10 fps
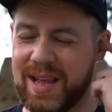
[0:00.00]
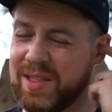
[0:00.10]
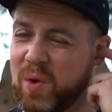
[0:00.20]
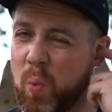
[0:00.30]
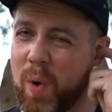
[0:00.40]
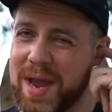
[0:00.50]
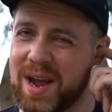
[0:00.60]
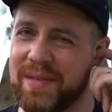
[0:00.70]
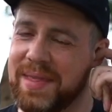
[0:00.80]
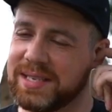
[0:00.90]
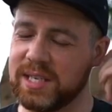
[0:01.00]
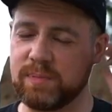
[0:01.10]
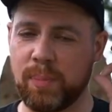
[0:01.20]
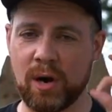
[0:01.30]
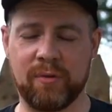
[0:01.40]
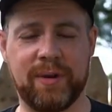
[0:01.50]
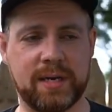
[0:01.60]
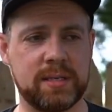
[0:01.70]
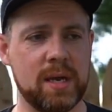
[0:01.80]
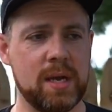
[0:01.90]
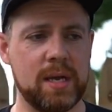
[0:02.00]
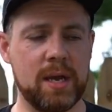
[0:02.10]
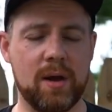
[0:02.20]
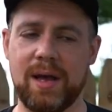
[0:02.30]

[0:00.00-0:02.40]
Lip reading: The weight on this is perfect. You know,